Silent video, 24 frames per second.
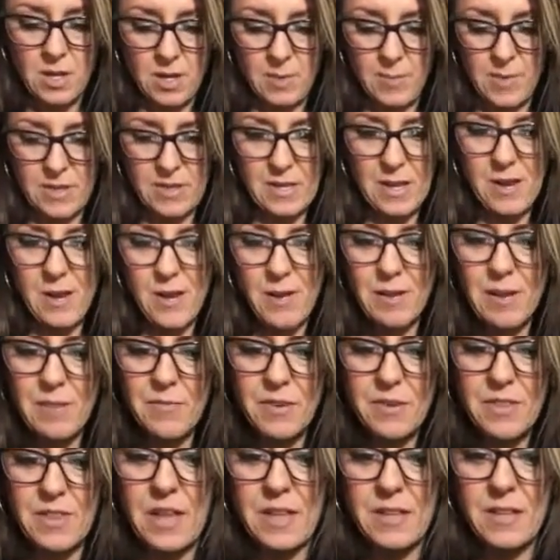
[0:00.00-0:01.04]
I mean, they call
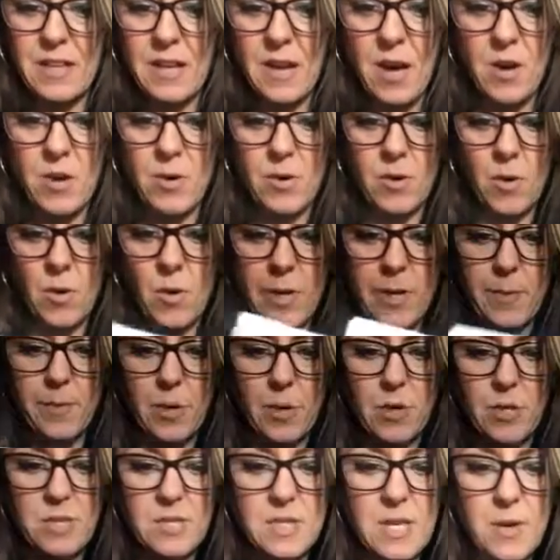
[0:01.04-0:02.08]
everything the O coin
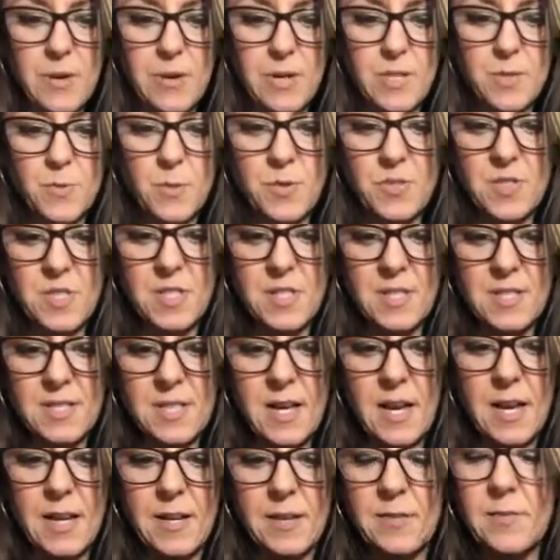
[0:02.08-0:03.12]
purse. How are you supposed to
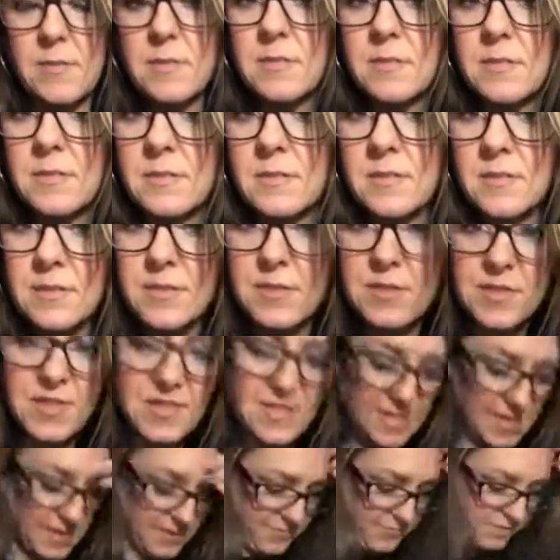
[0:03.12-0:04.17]

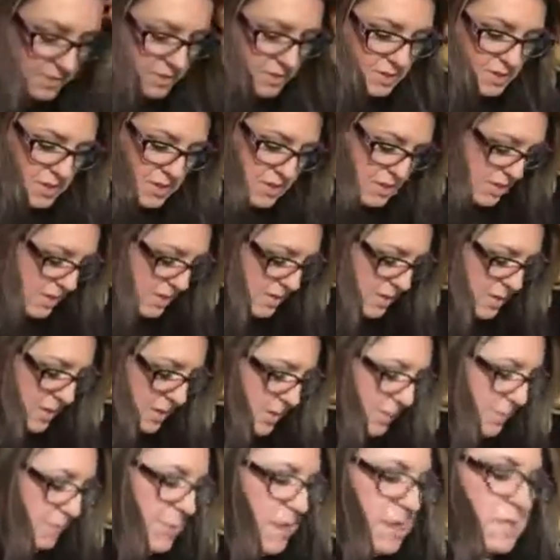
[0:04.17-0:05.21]
decipher?
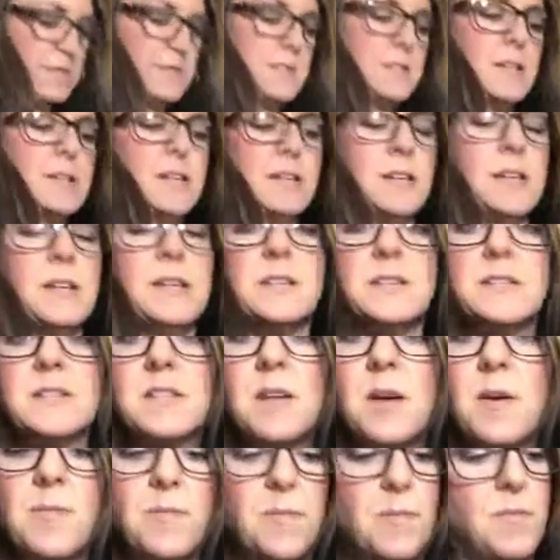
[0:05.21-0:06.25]
But it
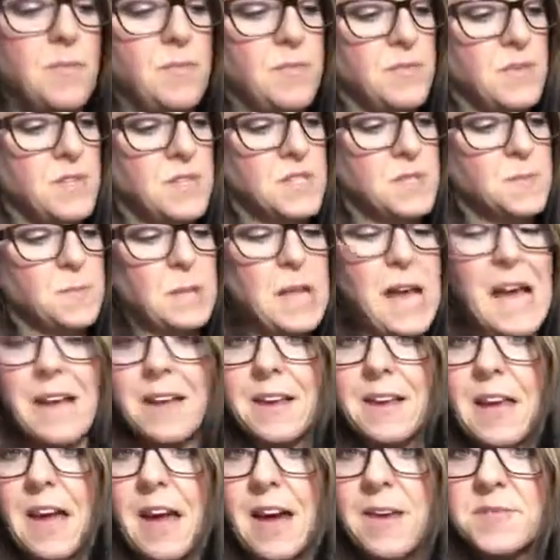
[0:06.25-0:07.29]
is, this is
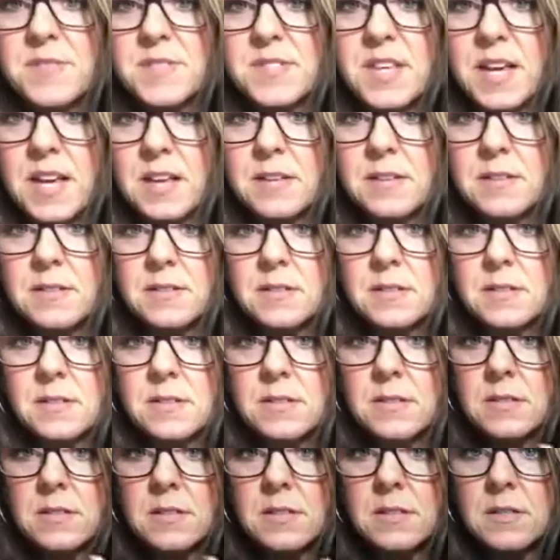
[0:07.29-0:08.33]
black calf skin.
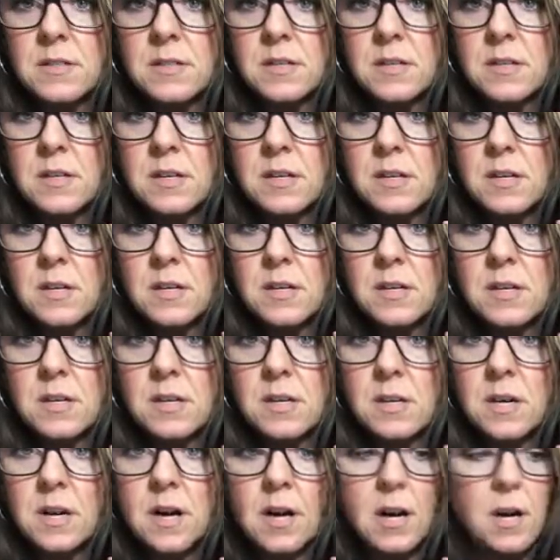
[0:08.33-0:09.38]

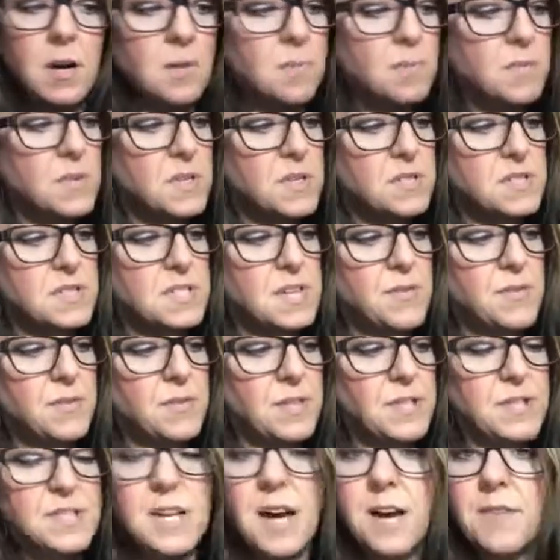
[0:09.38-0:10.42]
It's
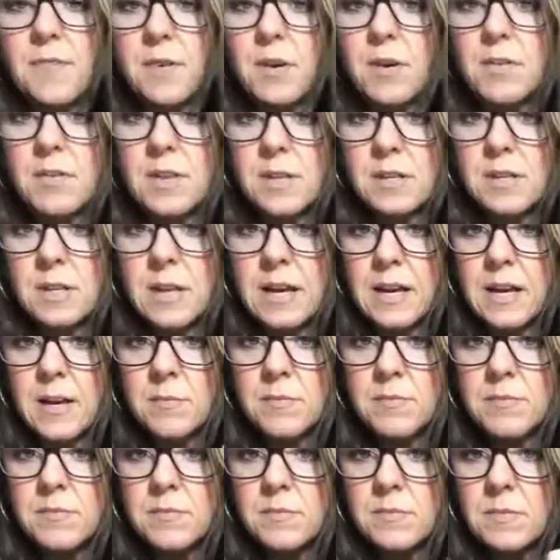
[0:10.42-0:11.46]
definitely tougher than
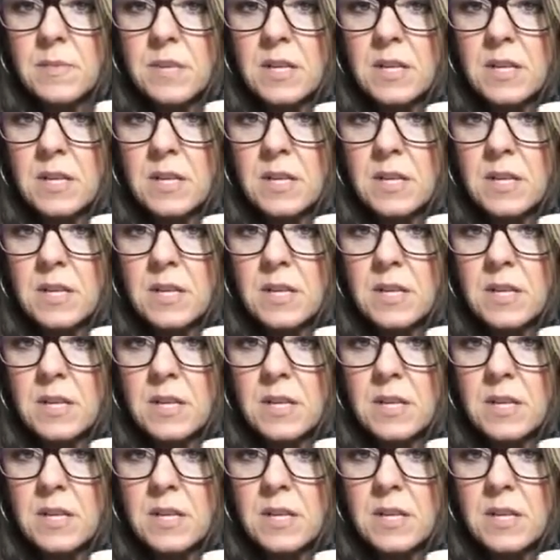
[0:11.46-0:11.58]
lamb,